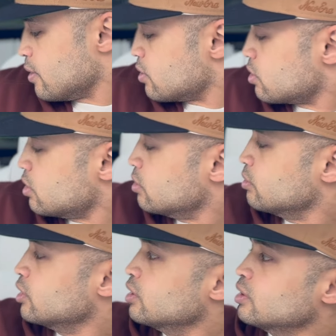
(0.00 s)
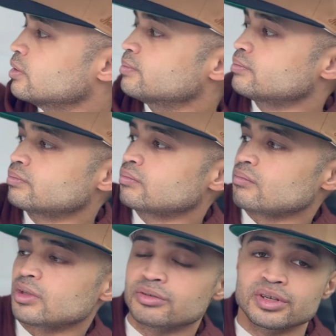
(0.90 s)
some
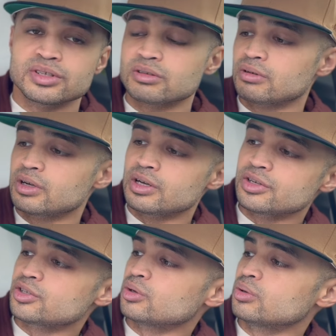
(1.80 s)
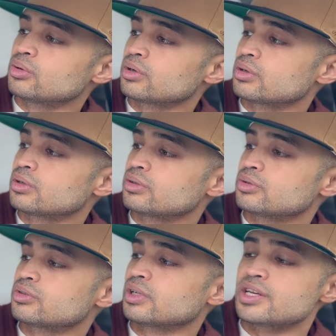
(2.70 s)
Griot's Garage odor
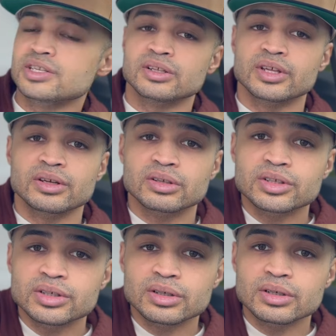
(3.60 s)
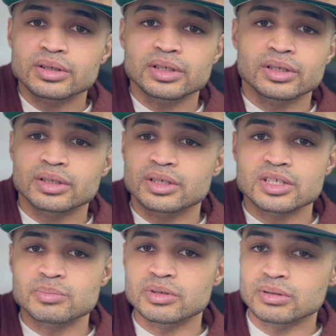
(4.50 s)
neutralizing leather cleaner, and it
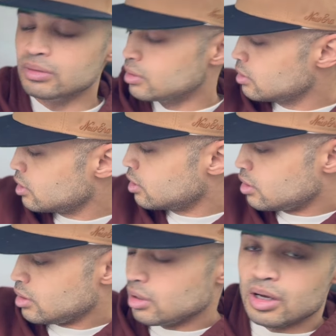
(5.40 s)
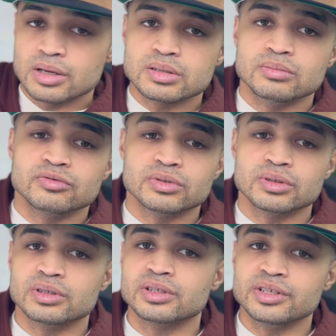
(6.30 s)
has been awesome
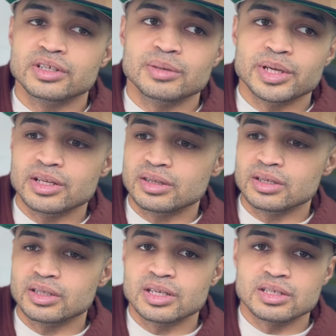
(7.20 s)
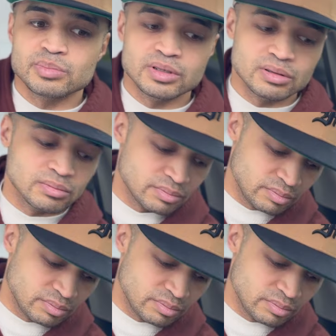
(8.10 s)
for cleaning up anything that has been